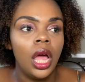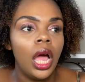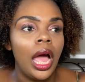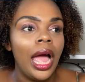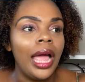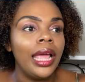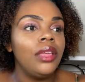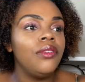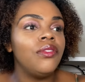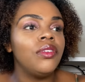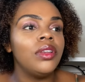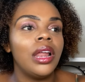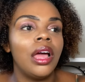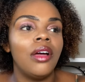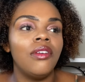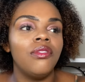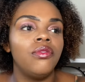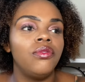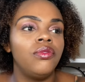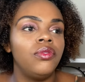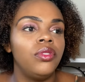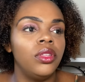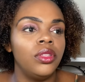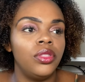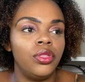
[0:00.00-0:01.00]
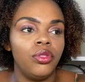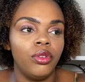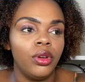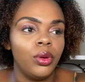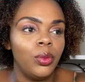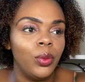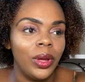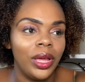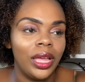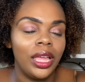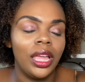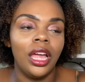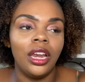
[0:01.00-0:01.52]
even have the
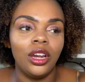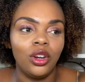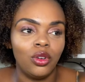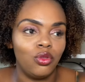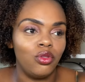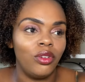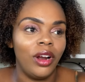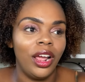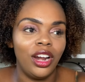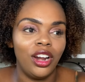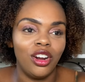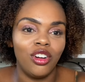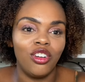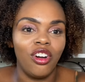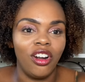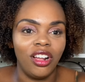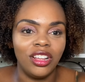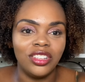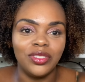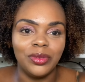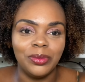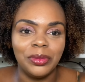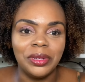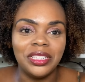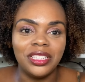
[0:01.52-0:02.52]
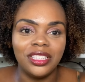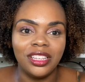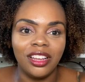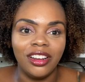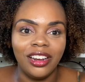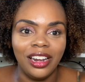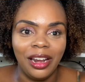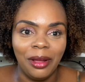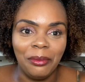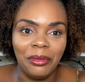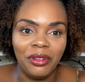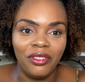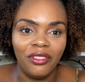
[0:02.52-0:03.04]
3-wick candle right across from me staring
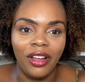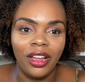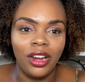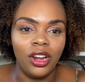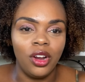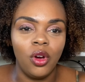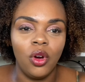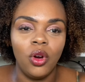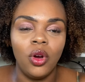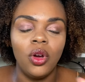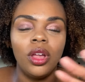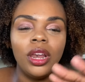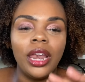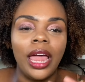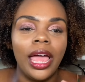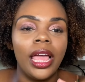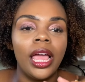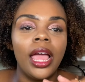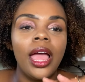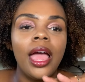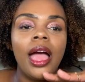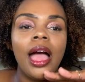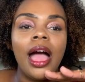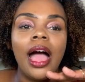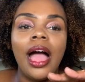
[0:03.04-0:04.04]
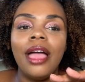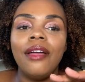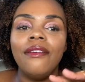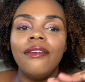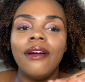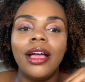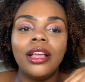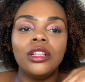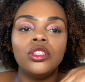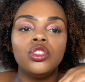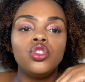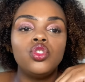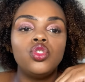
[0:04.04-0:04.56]
at me right now. Like, I've
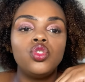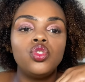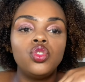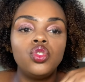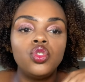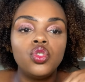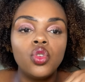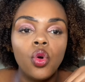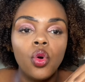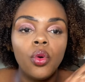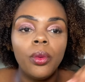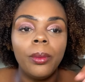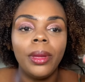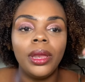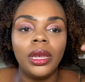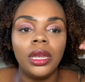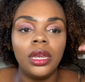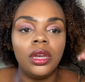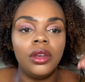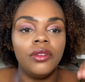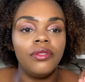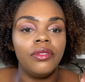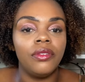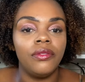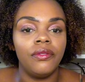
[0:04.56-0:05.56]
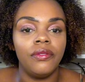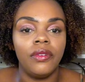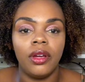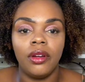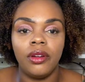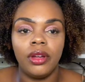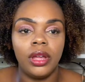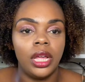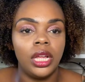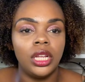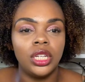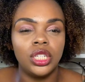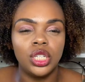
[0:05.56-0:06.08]
had so many different
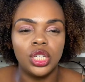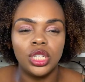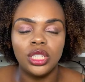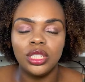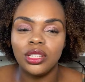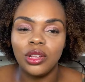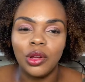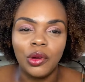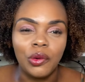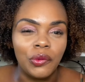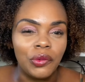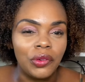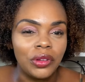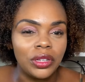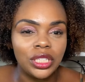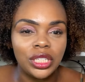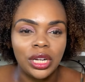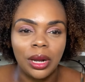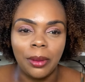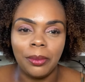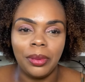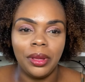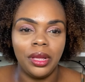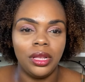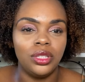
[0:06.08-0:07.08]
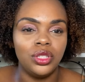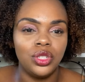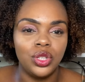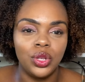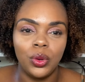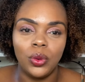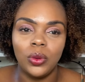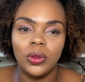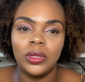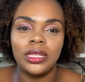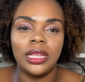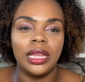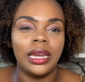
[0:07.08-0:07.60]
variations of Champagne
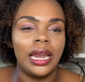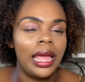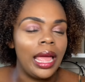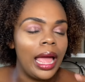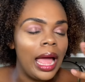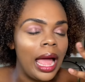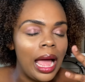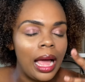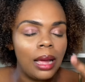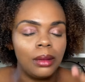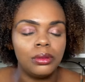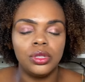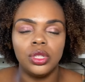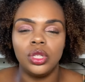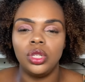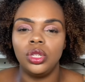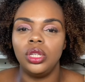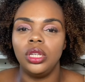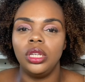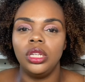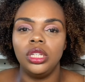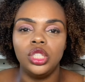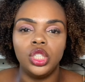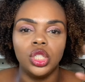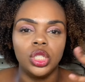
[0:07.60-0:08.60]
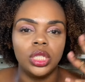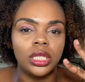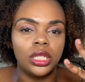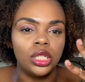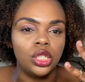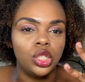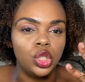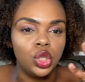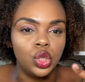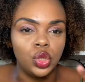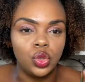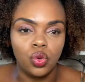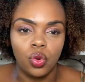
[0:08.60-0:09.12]
Toast, and I absolutely just
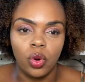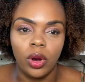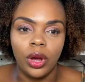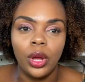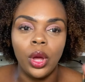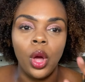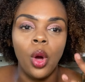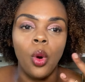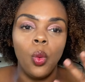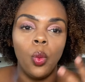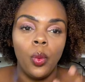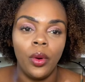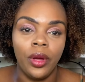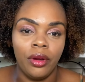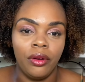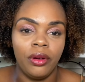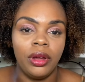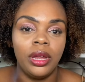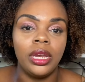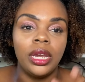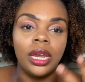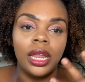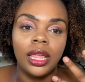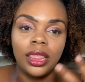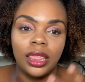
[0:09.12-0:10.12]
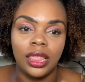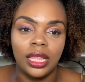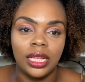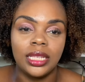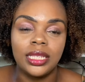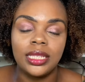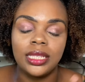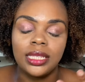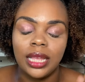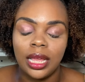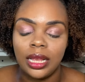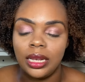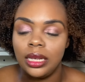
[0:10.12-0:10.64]
enjoy wearing this
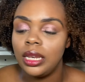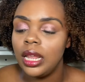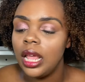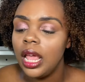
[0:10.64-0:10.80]
scent.